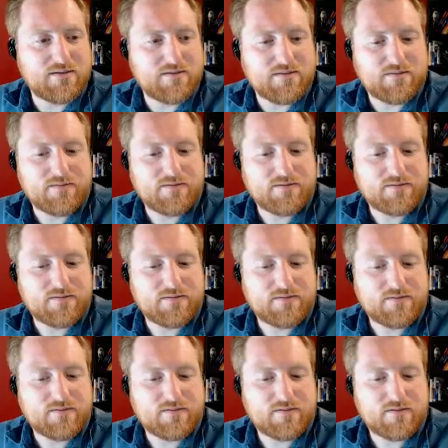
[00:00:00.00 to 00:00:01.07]

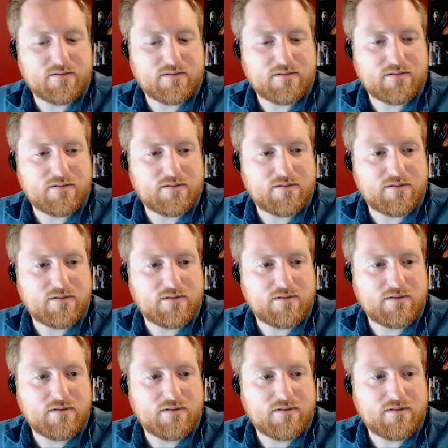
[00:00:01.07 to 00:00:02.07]
(silence)